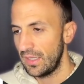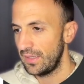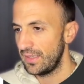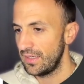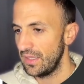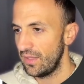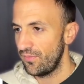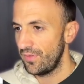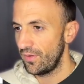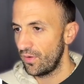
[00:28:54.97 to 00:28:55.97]
Then if
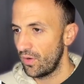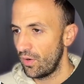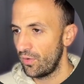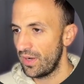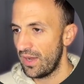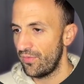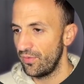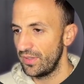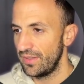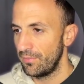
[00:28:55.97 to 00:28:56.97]
you go now
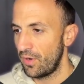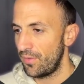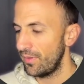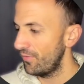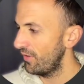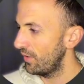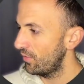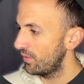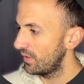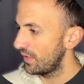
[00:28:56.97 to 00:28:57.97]
for the mobile
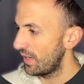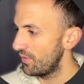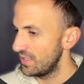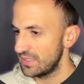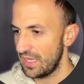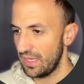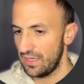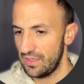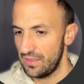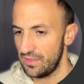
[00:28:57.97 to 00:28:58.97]
view, now we say
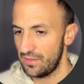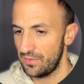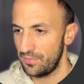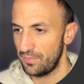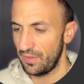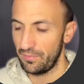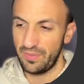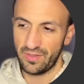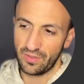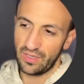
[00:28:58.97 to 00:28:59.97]
here, but
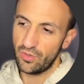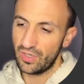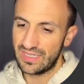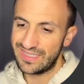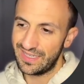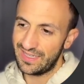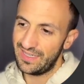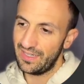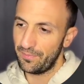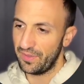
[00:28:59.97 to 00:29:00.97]
you can see
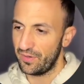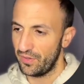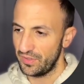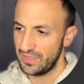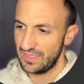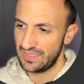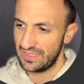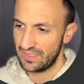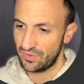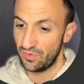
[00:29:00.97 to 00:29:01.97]
here because it's
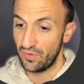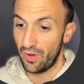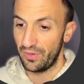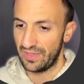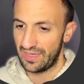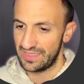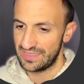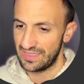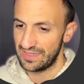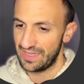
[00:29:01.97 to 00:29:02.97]
knowing that it's
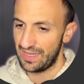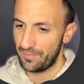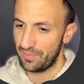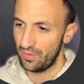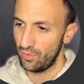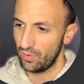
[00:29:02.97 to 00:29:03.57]
there. But